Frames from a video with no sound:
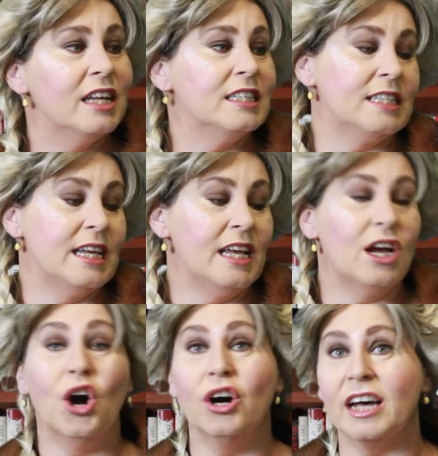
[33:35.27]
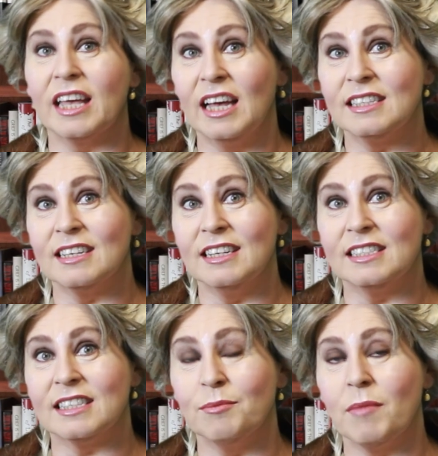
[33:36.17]
the
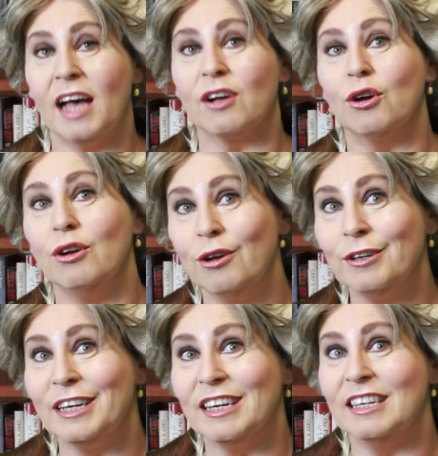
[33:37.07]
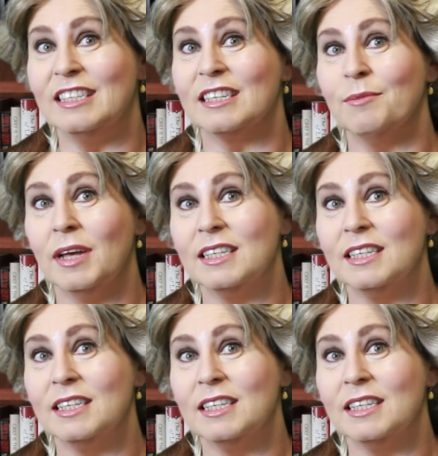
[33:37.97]
Orientalism and colonialism